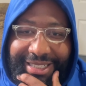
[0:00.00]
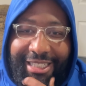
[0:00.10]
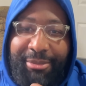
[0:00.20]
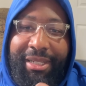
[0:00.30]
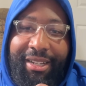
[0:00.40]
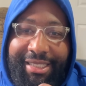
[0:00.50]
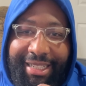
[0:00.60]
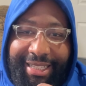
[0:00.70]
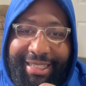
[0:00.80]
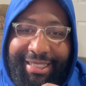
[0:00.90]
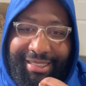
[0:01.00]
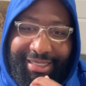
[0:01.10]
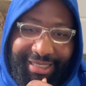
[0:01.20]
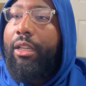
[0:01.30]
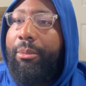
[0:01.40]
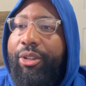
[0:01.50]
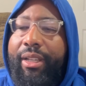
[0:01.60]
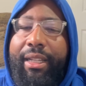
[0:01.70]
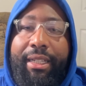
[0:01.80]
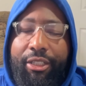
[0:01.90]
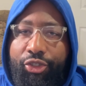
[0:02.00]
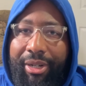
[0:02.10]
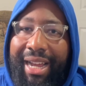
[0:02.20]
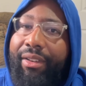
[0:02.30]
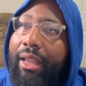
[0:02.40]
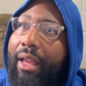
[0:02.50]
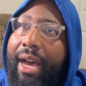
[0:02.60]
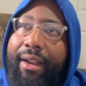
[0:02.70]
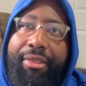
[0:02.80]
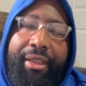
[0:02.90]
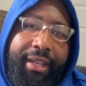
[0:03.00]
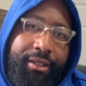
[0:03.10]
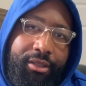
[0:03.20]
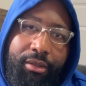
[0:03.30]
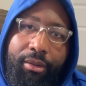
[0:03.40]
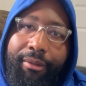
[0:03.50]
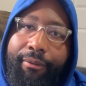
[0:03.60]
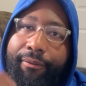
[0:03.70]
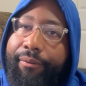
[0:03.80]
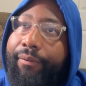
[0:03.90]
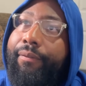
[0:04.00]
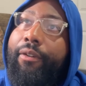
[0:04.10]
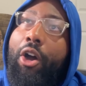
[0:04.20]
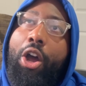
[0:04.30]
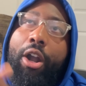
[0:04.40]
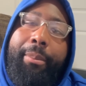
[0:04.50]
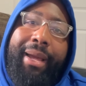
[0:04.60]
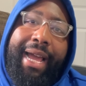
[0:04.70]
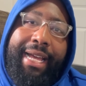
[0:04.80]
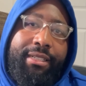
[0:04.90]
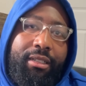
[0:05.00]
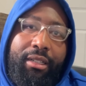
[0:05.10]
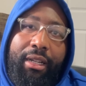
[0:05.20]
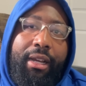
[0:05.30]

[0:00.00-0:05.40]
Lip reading: It's because of this. Community can drive a lot of things far past